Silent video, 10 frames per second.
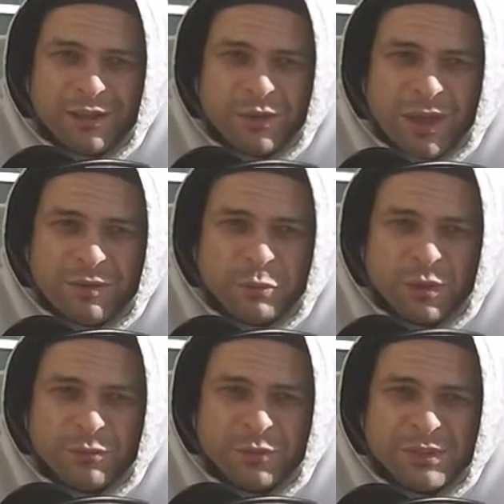You have a
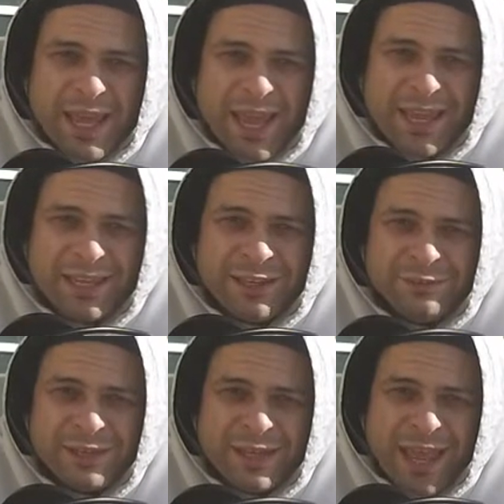wonderful day,
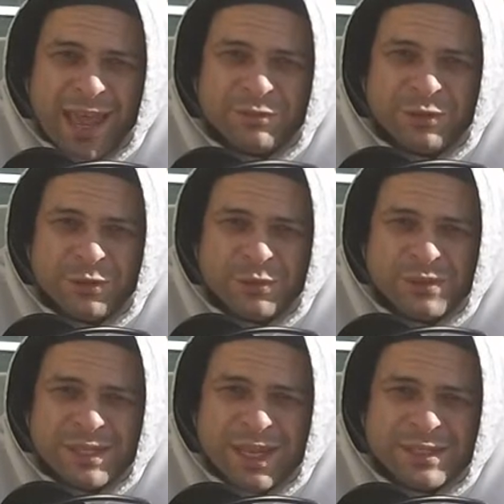evening, afternoon,
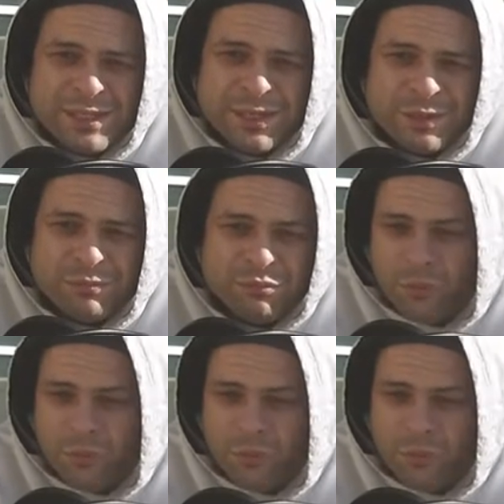siesta,